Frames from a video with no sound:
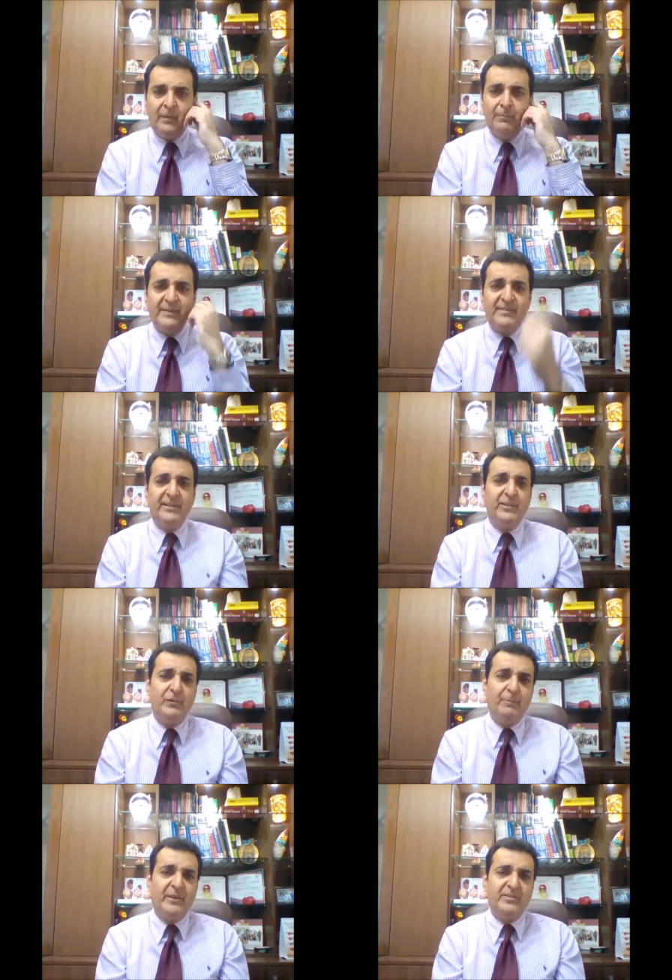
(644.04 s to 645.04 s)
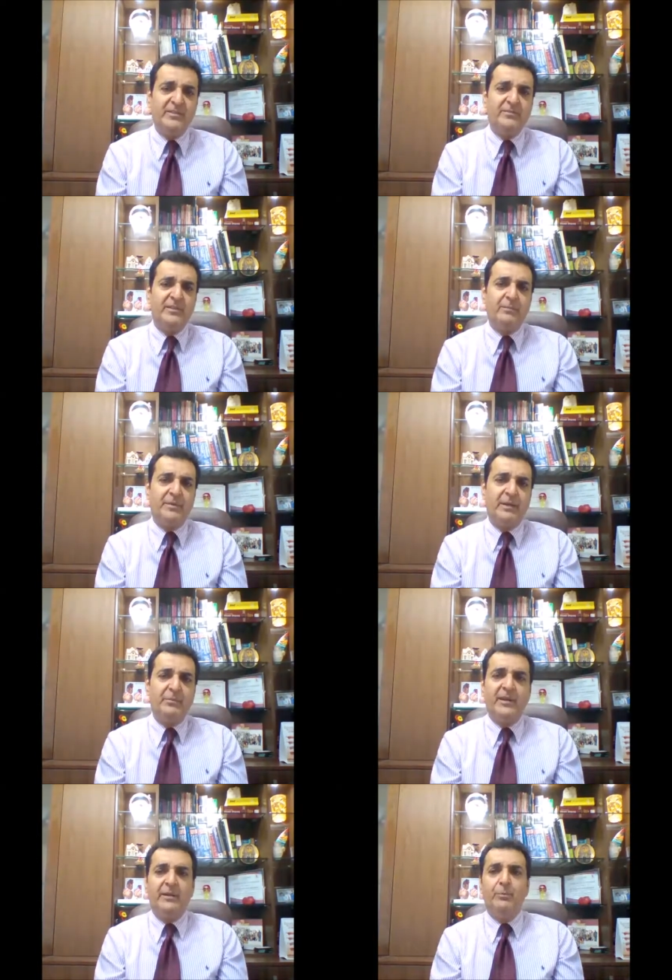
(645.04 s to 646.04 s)
Percentage of patients with the
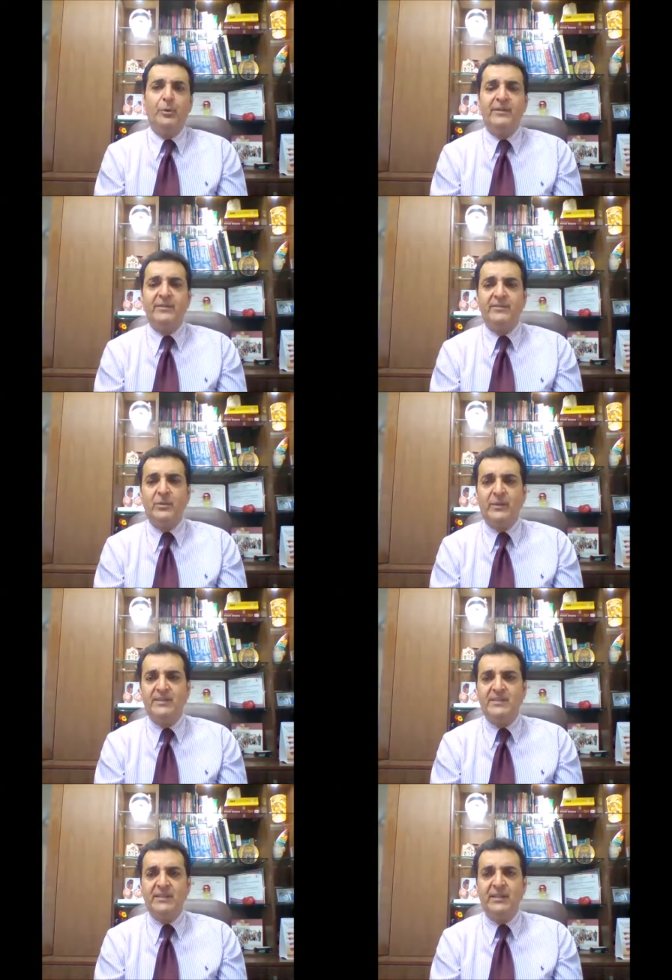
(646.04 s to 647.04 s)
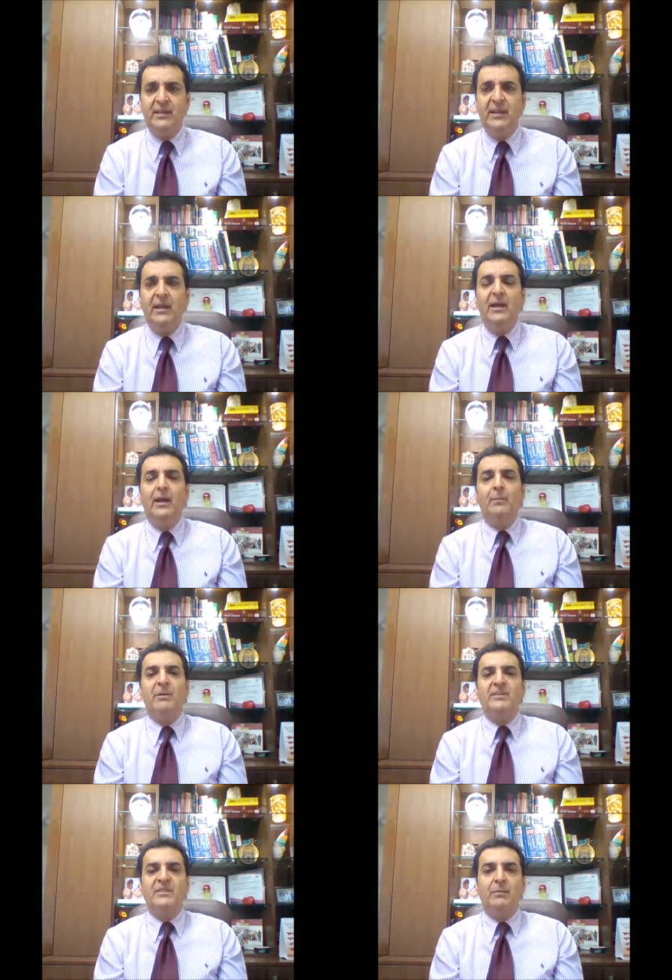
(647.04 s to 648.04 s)
primary endpoints, as you can see.
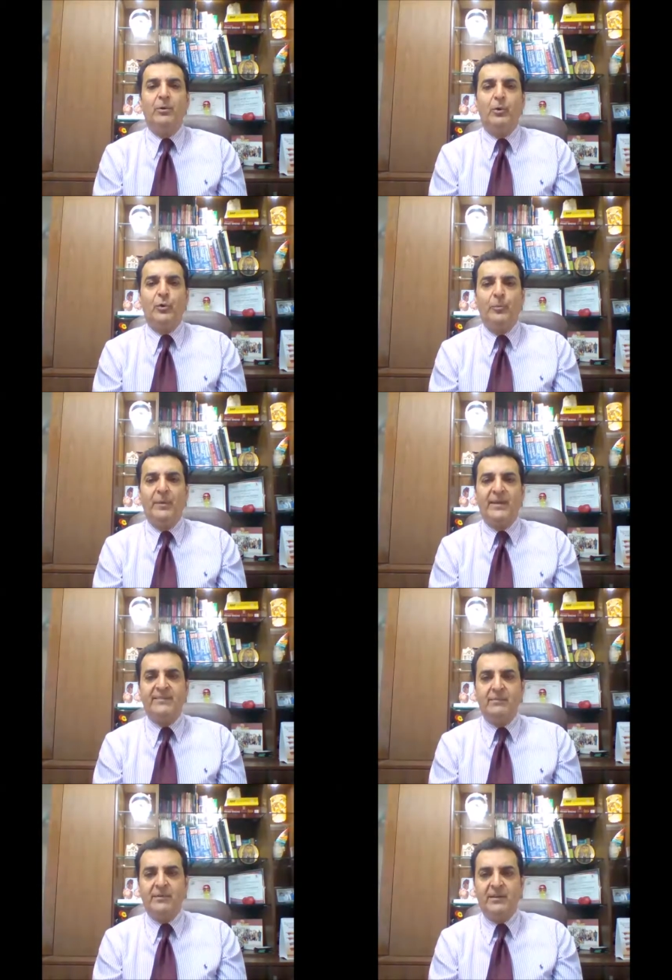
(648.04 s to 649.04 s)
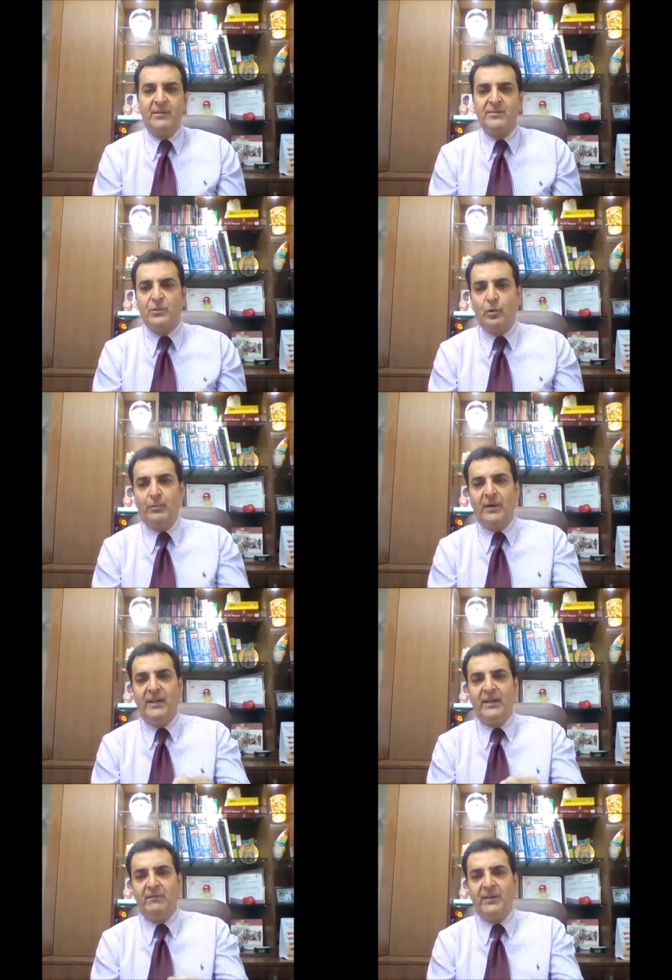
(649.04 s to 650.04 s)
Placebo group, as the years go
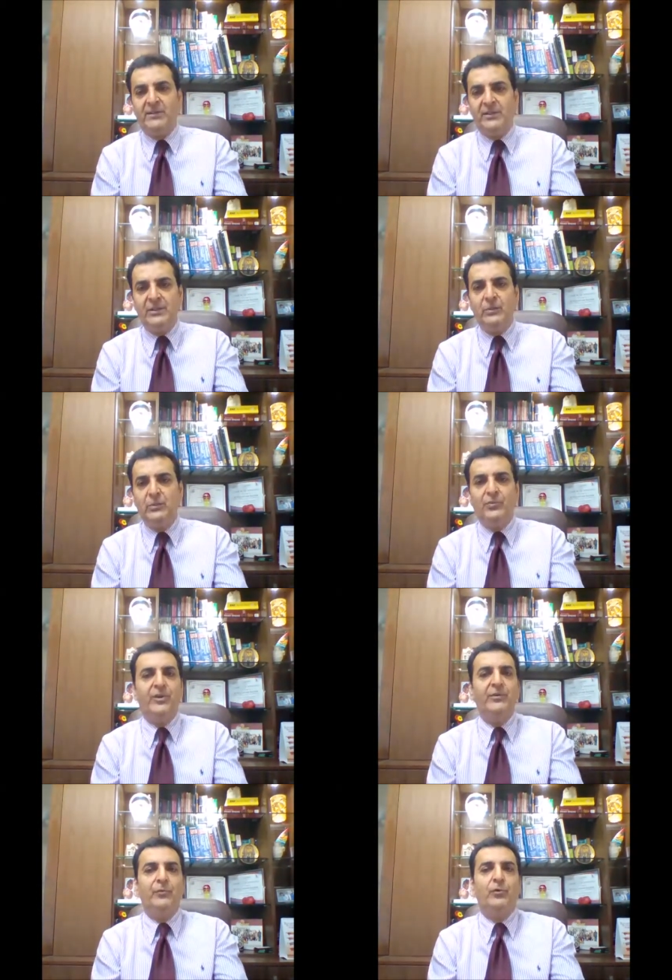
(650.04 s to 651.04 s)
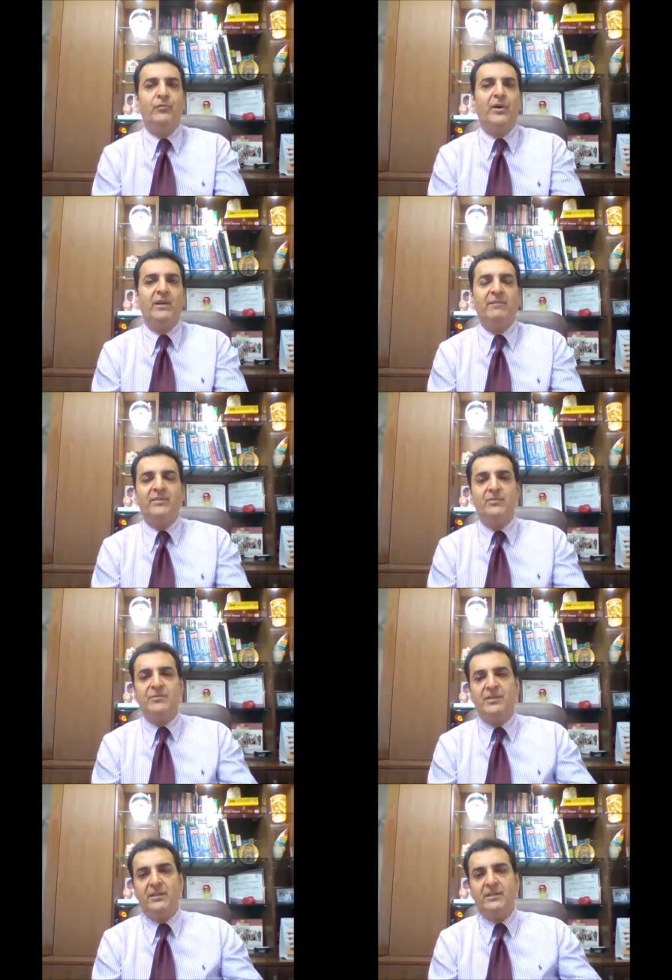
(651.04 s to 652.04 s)
by, 1, 2, 3, 4, 5, as you
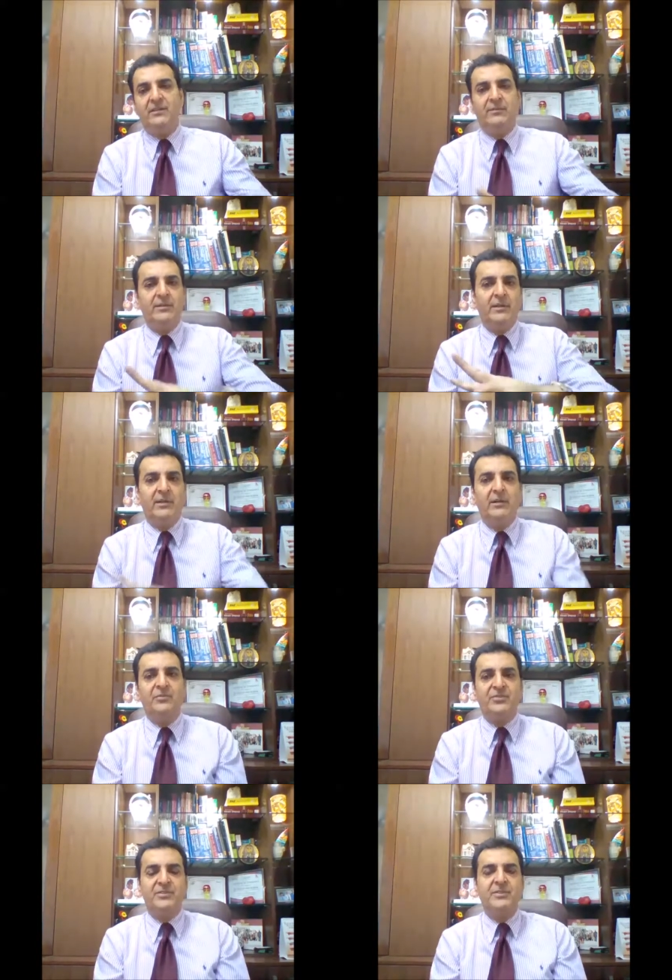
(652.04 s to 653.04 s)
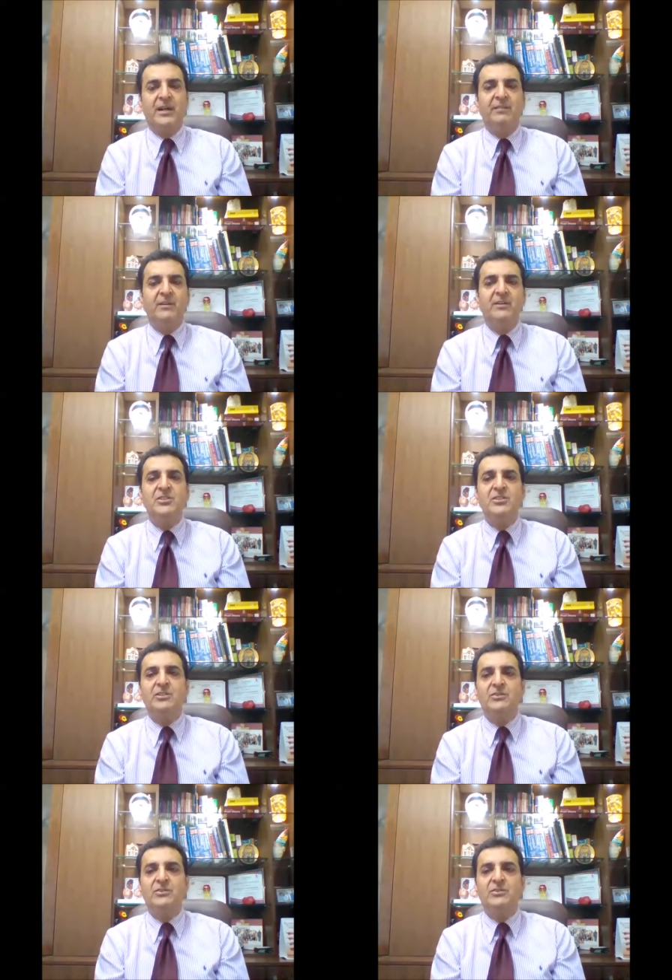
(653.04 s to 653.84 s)
see, the curves diverge.